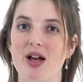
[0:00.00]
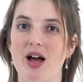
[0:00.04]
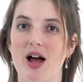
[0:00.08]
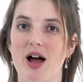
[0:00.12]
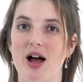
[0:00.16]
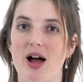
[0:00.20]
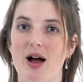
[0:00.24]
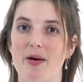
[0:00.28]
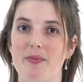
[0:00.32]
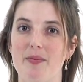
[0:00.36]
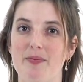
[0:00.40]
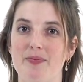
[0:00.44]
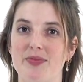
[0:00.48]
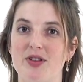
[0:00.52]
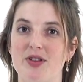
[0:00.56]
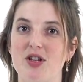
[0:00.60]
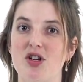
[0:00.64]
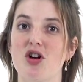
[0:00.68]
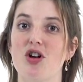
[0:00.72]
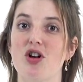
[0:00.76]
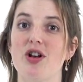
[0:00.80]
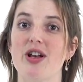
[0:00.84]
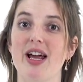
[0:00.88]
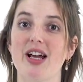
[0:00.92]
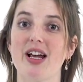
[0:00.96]
um,
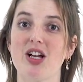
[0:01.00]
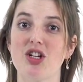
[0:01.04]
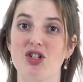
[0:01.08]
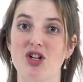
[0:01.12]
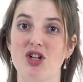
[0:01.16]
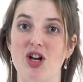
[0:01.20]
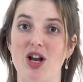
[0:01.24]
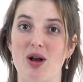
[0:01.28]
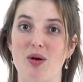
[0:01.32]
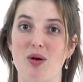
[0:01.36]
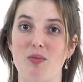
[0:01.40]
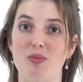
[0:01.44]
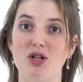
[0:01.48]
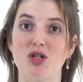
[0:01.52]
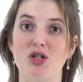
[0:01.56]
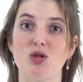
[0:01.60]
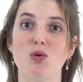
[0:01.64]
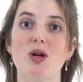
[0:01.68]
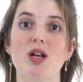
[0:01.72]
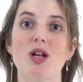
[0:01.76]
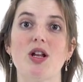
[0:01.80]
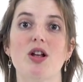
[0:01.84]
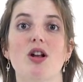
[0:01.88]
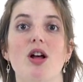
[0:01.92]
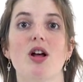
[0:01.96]
connection
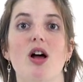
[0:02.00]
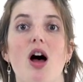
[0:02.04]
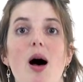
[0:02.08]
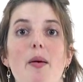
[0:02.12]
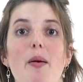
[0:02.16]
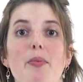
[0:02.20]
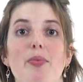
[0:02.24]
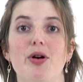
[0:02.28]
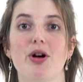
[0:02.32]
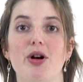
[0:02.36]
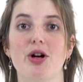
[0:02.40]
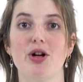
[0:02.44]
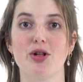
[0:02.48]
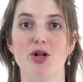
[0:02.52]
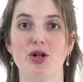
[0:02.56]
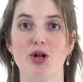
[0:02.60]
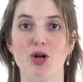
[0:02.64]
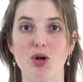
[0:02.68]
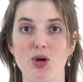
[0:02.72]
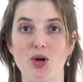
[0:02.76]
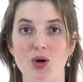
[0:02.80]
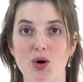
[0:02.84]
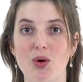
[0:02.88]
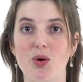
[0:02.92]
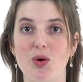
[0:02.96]
between the upper and the
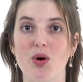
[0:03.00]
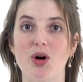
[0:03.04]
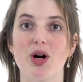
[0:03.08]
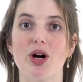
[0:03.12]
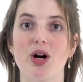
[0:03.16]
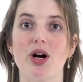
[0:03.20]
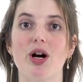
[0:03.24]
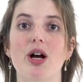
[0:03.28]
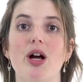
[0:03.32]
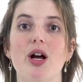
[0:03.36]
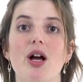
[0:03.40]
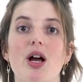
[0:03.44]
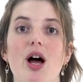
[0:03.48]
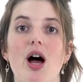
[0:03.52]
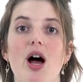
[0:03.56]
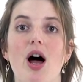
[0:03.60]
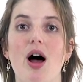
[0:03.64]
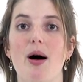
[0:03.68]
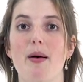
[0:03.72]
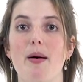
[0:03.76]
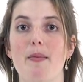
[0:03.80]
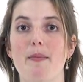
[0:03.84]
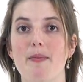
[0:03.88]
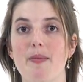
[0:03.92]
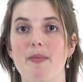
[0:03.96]
lower
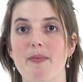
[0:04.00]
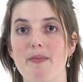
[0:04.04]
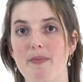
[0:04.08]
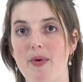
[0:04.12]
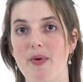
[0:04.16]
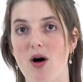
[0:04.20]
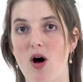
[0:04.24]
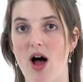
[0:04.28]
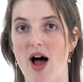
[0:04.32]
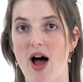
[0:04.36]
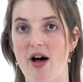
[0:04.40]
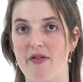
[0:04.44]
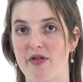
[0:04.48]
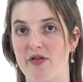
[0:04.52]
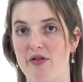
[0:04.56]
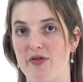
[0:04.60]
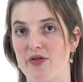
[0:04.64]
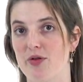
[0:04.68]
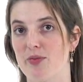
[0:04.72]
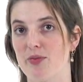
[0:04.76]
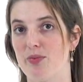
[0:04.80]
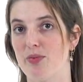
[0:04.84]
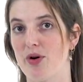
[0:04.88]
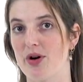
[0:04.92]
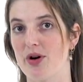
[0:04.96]
um, half of
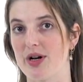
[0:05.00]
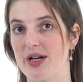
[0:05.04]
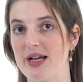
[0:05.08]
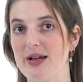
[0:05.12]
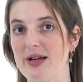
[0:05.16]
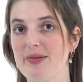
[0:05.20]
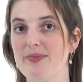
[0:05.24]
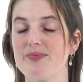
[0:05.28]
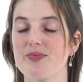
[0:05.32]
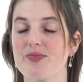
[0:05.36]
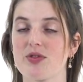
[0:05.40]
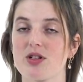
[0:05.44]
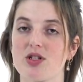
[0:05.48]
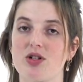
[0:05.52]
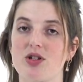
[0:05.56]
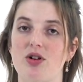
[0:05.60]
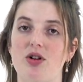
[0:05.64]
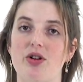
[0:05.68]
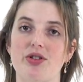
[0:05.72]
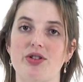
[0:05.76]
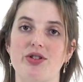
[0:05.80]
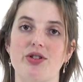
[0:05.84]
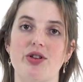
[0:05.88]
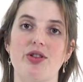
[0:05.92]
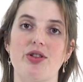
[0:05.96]
the body. So
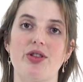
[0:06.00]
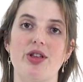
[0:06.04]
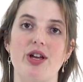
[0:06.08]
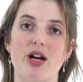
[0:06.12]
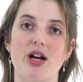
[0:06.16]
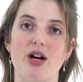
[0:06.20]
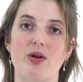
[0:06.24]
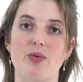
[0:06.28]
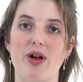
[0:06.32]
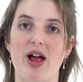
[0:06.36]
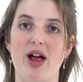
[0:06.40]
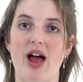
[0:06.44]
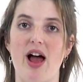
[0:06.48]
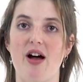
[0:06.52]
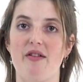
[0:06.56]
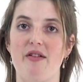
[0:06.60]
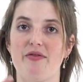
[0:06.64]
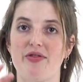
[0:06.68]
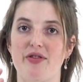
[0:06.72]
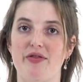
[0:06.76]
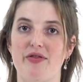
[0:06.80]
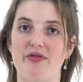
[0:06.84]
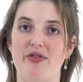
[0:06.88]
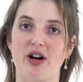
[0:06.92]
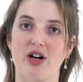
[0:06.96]
also there we have
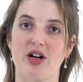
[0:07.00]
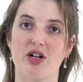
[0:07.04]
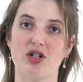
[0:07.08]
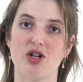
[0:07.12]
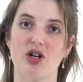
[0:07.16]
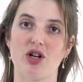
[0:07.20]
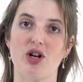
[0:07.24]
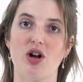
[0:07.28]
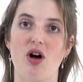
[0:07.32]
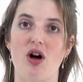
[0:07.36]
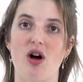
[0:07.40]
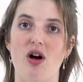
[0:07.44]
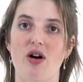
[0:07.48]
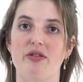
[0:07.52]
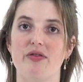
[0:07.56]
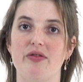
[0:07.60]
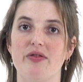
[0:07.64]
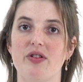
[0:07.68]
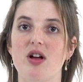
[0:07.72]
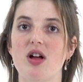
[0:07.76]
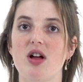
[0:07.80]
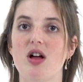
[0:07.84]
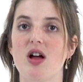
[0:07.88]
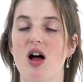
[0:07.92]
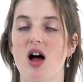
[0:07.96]
the function of
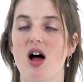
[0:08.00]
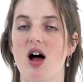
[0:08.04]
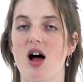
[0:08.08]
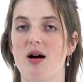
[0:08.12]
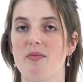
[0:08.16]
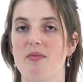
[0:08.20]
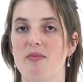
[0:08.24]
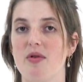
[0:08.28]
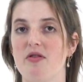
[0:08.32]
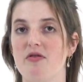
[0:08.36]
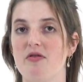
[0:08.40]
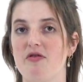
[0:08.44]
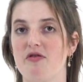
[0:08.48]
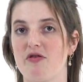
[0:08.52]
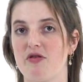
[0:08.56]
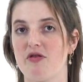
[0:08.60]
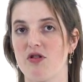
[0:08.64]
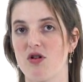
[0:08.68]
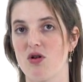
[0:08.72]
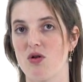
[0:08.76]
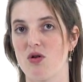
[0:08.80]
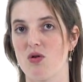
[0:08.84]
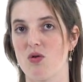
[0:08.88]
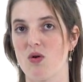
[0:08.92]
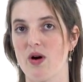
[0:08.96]
um,
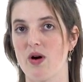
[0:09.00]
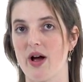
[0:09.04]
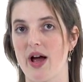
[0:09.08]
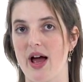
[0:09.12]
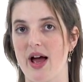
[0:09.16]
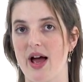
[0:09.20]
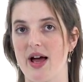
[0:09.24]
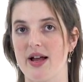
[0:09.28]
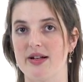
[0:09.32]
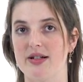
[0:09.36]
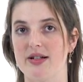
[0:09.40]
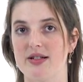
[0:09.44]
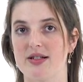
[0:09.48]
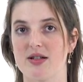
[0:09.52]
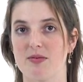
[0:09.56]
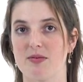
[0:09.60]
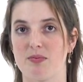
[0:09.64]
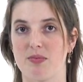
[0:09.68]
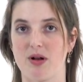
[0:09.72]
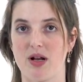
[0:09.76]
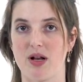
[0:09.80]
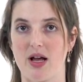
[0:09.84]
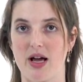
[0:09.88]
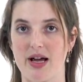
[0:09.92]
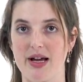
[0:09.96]
flow and
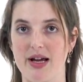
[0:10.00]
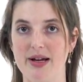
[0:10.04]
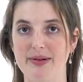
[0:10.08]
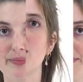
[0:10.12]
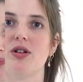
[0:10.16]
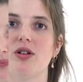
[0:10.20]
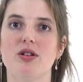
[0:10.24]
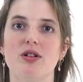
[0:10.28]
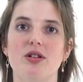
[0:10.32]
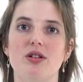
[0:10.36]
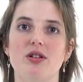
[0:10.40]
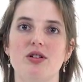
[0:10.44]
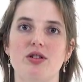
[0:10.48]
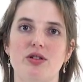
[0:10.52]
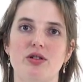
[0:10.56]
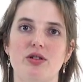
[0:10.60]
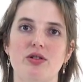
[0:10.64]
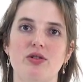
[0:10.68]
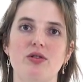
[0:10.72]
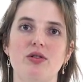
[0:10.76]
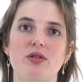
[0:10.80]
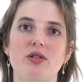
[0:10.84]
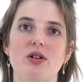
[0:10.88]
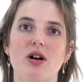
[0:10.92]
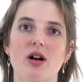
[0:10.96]
supply.
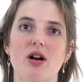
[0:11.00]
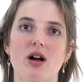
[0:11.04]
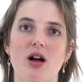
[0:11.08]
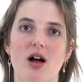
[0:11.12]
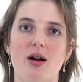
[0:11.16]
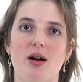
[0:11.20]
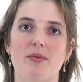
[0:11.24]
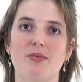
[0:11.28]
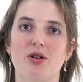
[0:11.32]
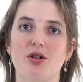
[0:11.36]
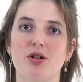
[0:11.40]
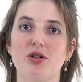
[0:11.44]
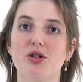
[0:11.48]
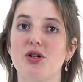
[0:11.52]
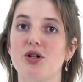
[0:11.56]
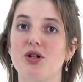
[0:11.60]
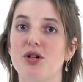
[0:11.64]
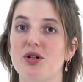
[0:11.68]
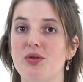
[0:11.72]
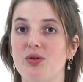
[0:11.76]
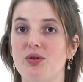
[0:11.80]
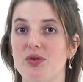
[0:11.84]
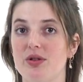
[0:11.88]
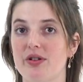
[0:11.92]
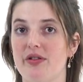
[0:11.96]
To um,
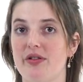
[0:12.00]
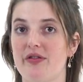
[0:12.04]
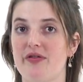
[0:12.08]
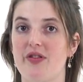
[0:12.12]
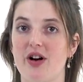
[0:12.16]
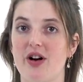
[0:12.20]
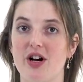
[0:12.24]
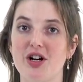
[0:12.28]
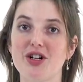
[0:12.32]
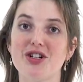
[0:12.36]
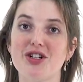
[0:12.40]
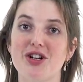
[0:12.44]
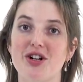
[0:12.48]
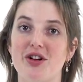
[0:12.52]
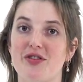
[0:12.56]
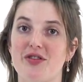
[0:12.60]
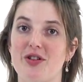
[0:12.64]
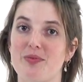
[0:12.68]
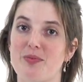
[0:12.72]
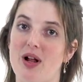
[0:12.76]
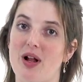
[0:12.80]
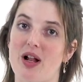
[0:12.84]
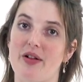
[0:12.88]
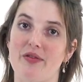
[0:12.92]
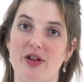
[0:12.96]
conclude the function of the
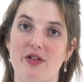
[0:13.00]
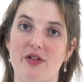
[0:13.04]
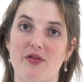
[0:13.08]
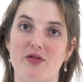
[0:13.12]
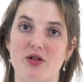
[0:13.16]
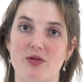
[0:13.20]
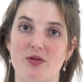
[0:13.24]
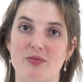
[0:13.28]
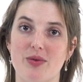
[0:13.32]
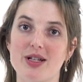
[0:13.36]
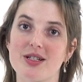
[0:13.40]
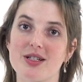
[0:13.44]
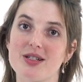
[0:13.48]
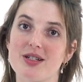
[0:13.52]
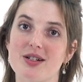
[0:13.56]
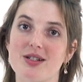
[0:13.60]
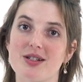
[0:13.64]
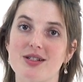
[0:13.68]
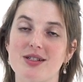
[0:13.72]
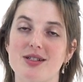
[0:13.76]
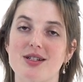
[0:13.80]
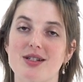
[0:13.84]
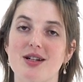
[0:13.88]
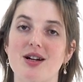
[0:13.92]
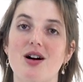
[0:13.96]
pelvic floor
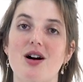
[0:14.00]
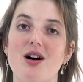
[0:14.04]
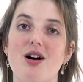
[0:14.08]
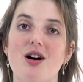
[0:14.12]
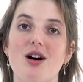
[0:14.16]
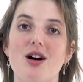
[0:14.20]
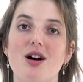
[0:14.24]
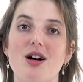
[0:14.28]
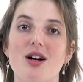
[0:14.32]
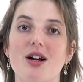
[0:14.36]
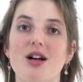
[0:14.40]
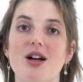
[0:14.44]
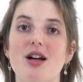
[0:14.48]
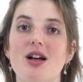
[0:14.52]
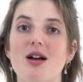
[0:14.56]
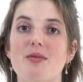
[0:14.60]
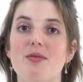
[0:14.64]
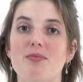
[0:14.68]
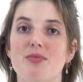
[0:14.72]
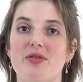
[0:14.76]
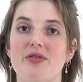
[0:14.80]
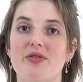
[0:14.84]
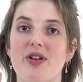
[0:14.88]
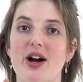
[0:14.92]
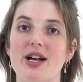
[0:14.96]
muscles, they are
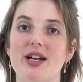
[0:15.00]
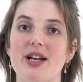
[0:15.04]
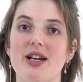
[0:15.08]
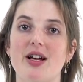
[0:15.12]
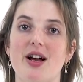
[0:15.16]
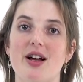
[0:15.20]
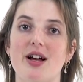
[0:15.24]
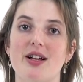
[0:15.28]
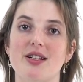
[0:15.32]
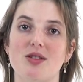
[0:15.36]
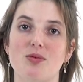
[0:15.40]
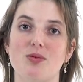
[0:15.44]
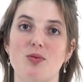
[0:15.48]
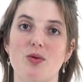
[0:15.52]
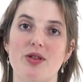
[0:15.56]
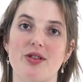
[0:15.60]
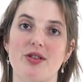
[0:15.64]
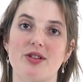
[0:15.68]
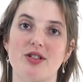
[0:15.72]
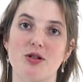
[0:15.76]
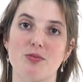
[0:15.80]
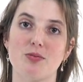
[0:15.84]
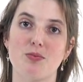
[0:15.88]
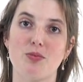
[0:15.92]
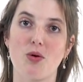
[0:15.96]
providing us with
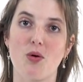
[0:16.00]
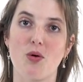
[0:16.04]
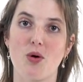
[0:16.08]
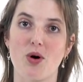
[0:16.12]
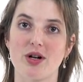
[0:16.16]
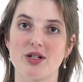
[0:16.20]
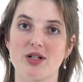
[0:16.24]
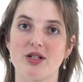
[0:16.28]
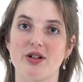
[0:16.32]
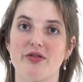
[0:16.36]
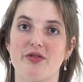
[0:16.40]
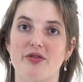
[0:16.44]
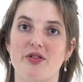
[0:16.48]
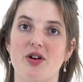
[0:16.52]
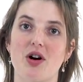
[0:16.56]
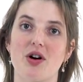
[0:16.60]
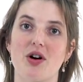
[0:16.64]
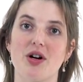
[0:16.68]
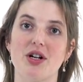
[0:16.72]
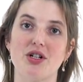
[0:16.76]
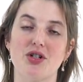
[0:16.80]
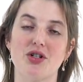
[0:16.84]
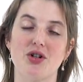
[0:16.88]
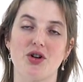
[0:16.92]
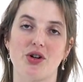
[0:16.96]
support for our
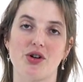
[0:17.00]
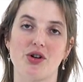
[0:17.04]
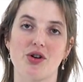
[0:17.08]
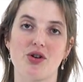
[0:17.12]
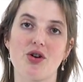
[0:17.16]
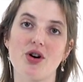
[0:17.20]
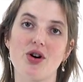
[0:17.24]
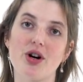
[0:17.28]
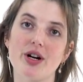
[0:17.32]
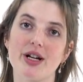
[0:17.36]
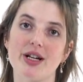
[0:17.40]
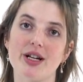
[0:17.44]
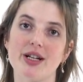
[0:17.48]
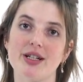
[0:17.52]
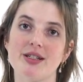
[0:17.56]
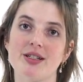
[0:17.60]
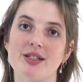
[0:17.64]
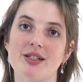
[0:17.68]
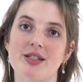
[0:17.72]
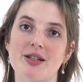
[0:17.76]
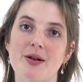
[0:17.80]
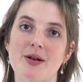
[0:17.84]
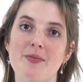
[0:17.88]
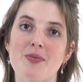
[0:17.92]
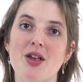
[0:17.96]
internal
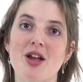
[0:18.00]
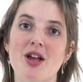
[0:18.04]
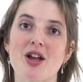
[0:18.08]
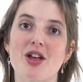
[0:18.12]
organs.